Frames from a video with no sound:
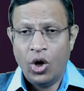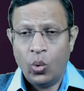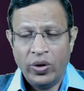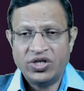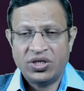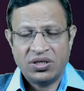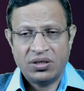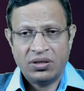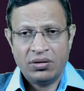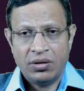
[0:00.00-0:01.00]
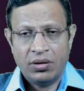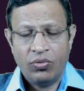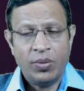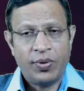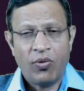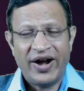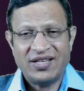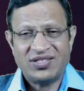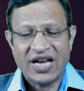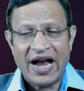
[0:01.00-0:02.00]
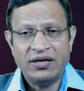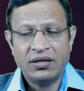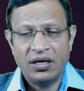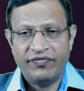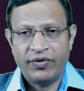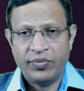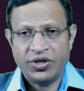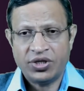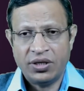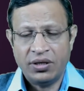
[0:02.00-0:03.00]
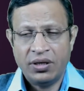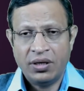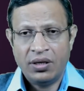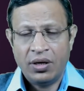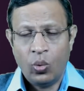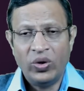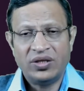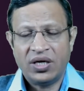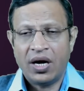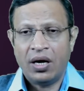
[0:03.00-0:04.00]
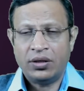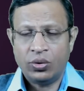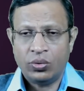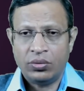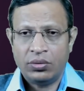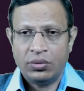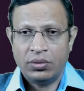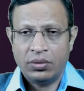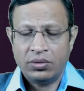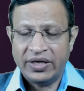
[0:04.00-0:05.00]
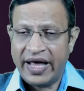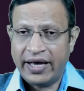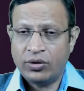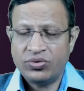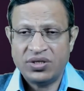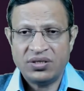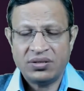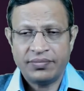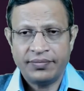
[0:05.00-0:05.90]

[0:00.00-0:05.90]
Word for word: which will provide a standard information with regard to the diagnosis,